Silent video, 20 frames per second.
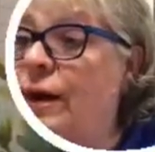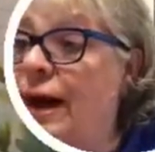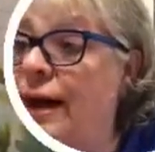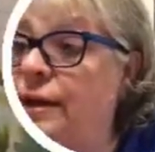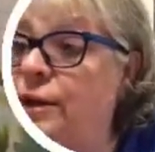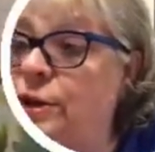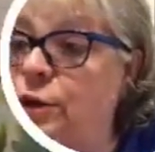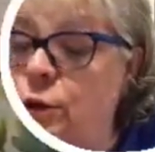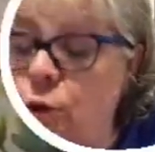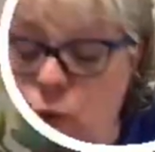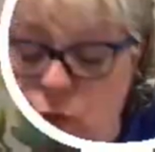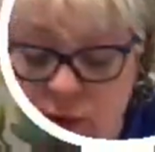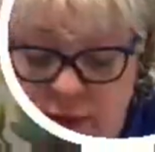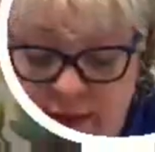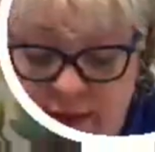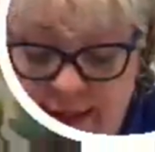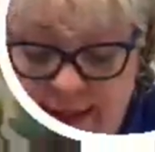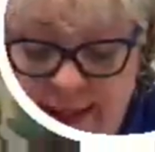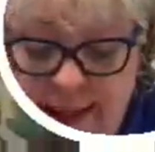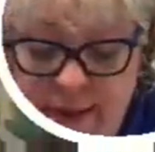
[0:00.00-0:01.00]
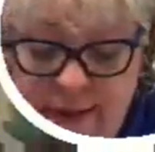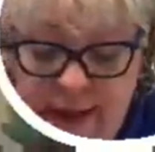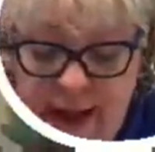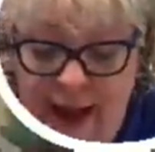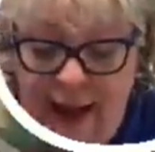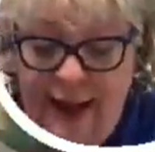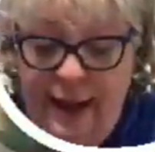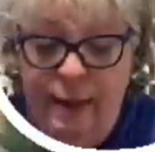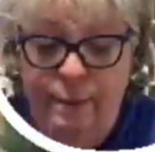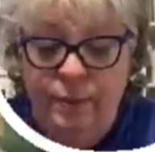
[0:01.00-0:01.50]
want to tell you,
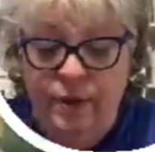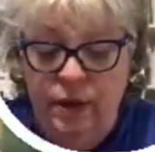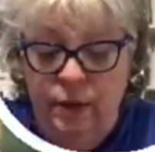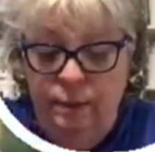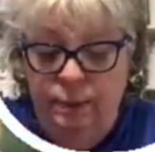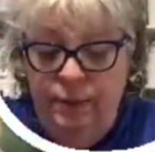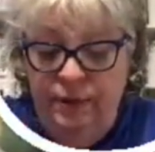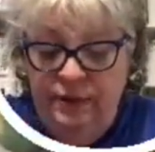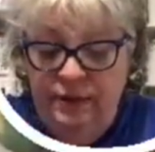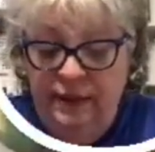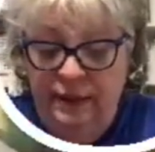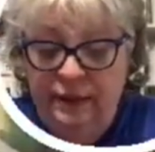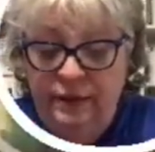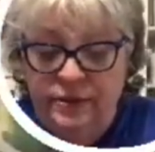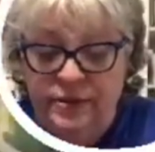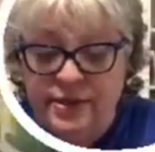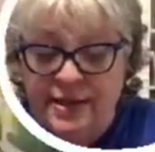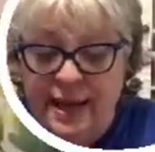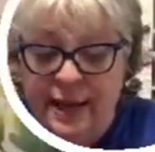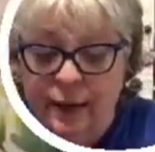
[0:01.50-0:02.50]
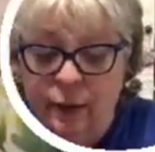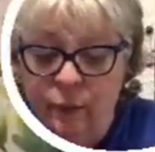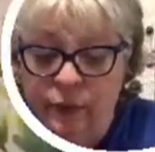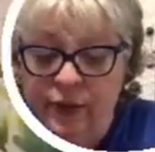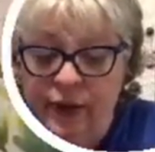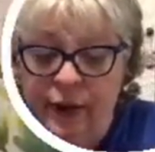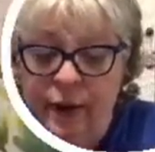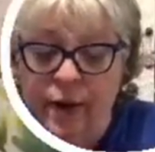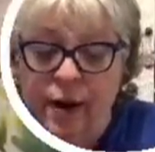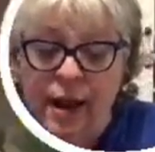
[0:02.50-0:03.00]
I am going to put the little sign on
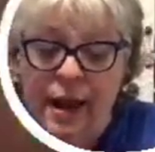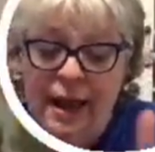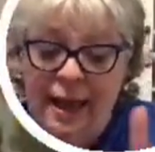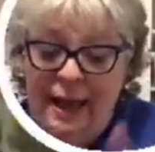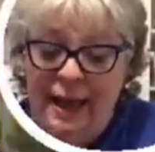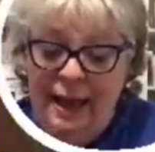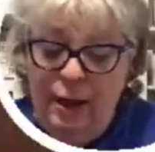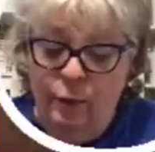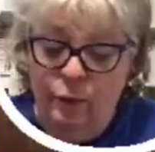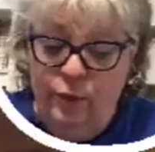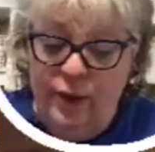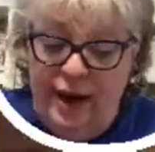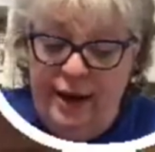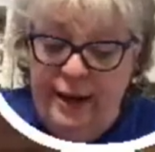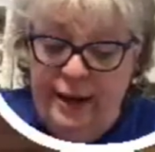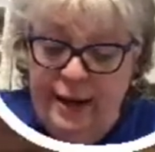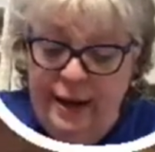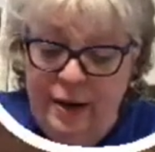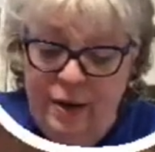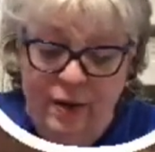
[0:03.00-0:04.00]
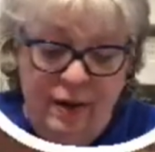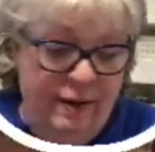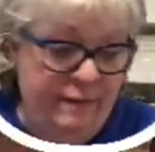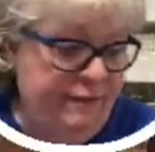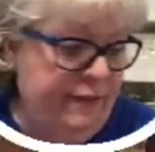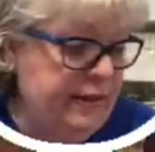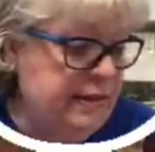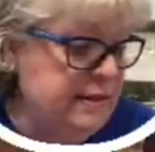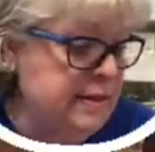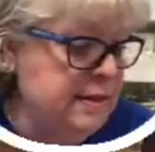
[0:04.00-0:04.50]
there right here, if
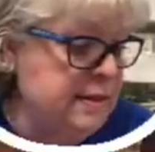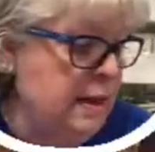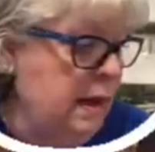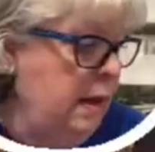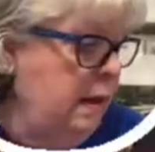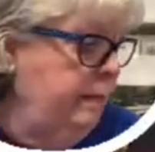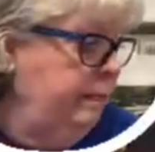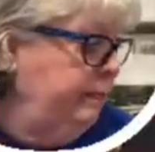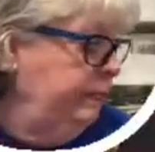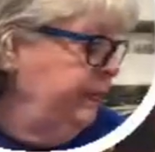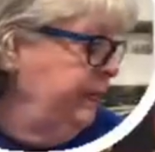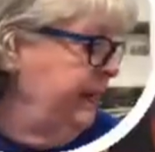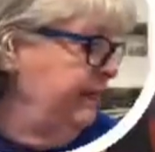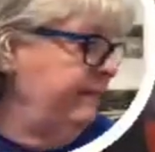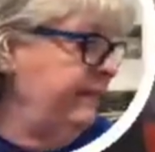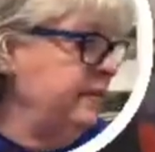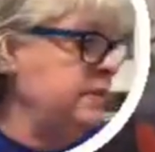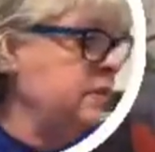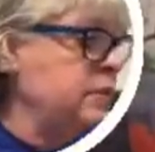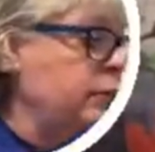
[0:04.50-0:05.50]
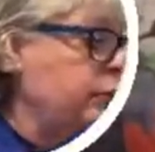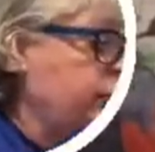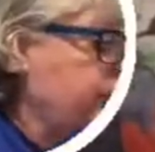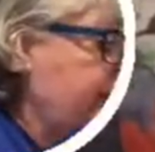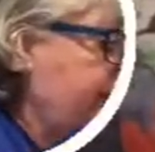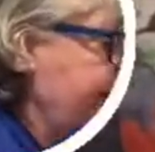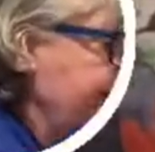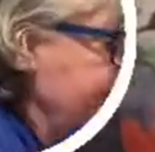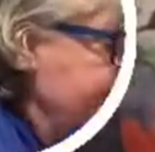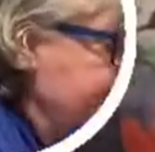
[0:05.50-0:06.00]
it's the right